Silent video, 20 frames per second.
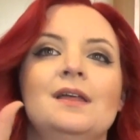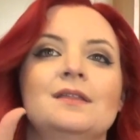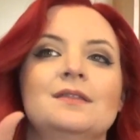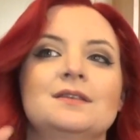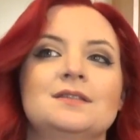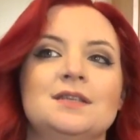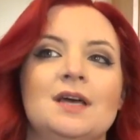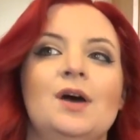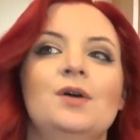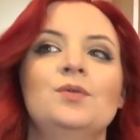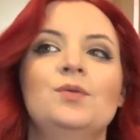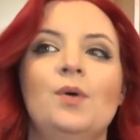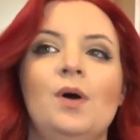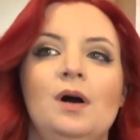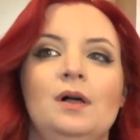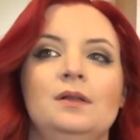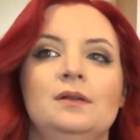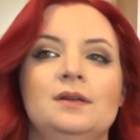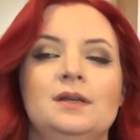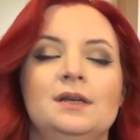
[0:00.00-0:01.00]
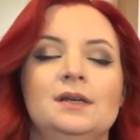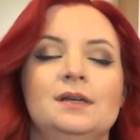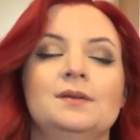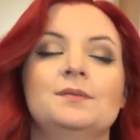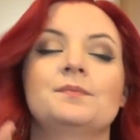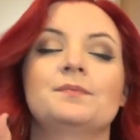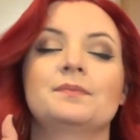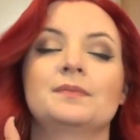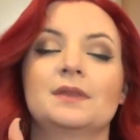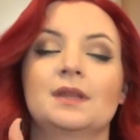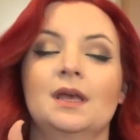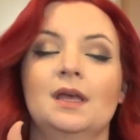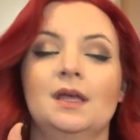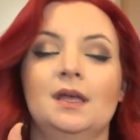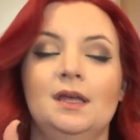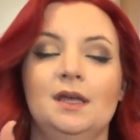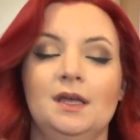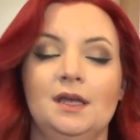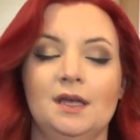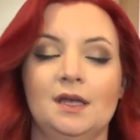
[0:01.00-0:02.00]
The sound quality
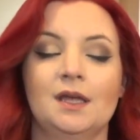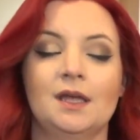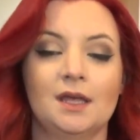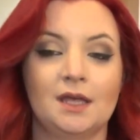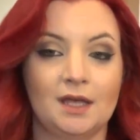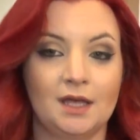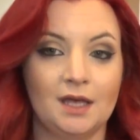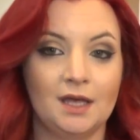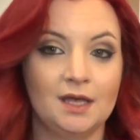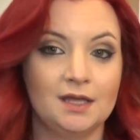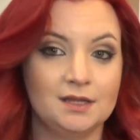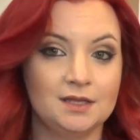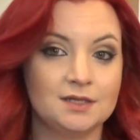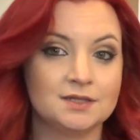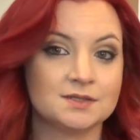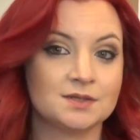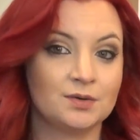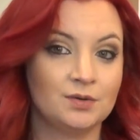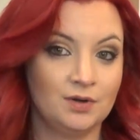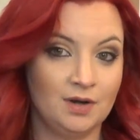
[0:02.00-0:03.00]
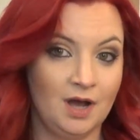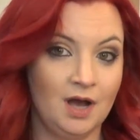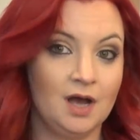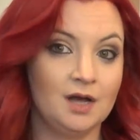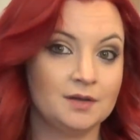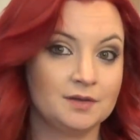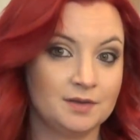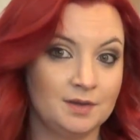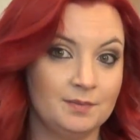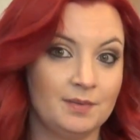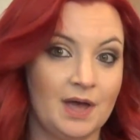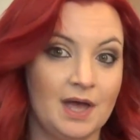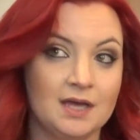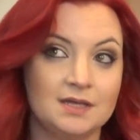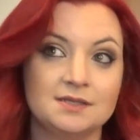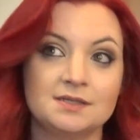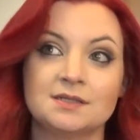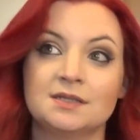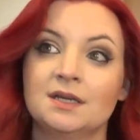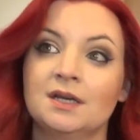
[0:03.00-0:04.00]
in these are not the
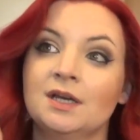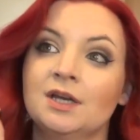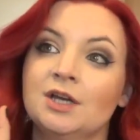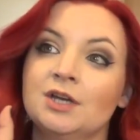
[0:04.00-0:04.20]
best.